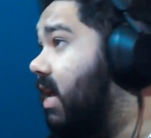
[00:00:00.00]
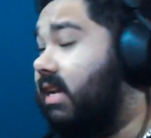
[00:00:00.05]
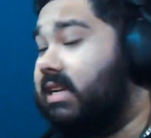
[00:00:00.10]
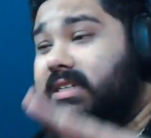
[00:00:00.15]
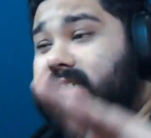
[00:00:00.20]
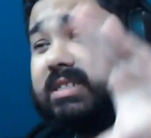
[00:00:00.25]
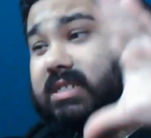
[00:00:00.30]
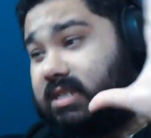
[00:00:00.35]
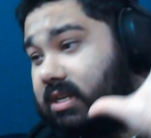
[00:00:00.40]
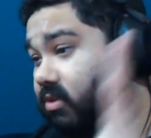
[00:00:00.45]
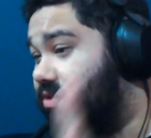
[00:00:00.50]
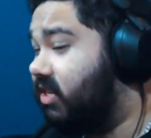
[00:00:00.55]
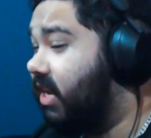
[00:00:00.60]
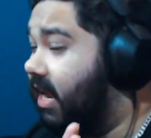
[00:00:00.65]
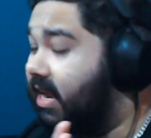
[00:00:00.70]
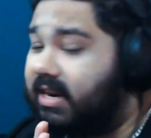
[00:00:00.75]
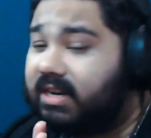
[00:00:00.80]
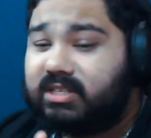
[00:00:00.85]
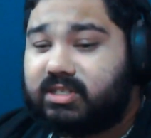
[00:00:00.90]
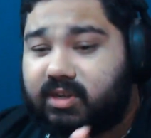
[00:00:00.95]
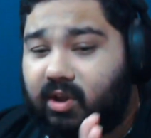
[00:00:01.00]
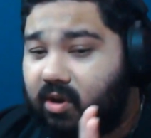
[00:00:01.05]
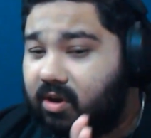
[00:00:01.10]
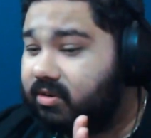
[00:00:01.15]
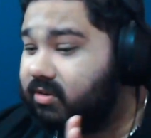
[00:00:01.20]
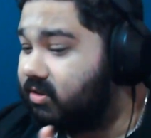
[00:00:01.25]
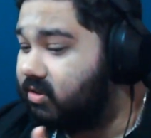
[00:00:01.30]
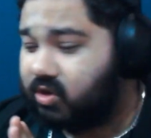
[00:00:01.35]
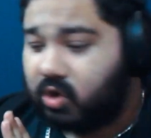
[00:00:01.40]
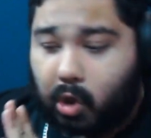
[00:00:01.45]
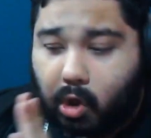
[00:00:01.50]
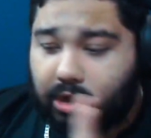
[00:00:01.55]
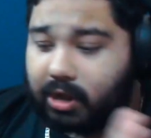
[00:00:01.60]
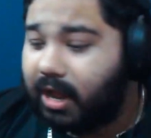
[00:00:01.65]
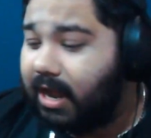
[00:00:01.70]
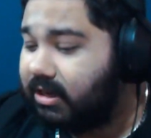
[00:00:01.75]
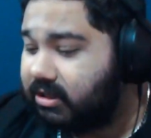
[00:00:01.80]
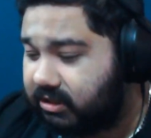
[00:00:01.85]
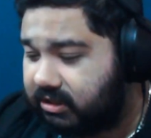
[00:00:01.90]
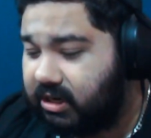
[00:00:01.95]
is still taking its long
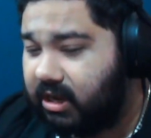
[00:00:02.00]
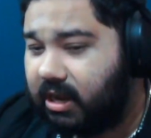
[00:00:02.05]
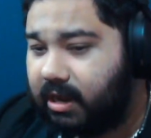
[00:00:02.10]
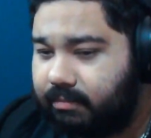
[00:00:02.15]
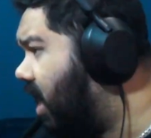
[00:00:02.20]
ass time.